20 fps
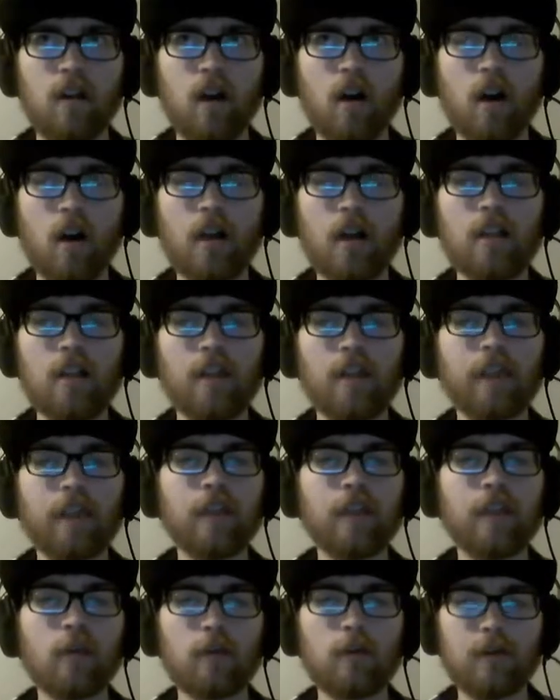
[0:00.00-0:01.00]

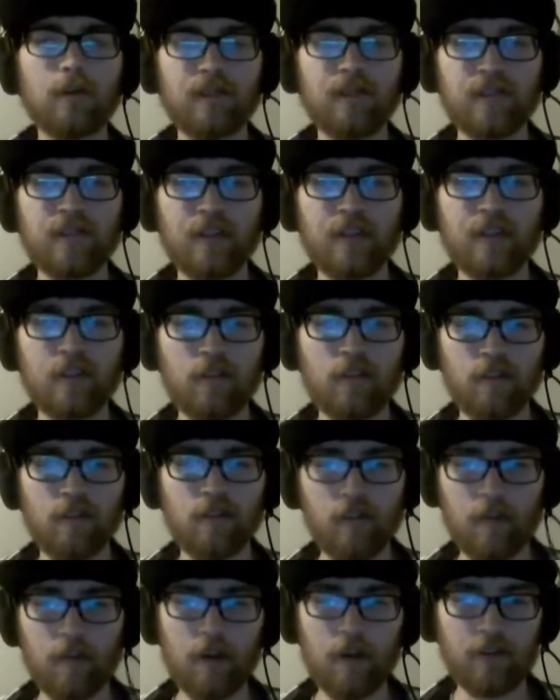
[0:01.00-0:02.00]
unenthused
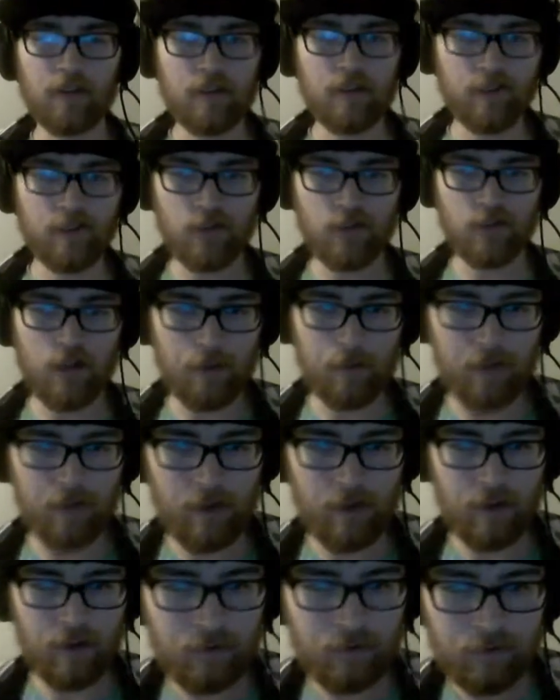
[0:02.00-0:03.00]
about his job
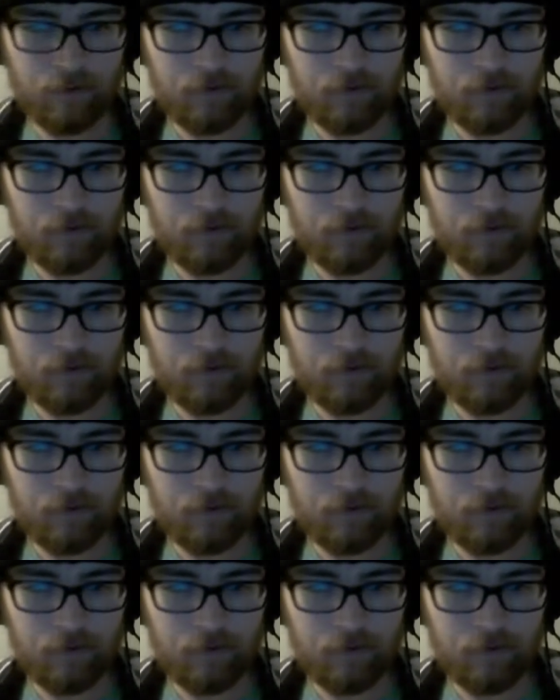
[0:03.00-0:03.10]
now.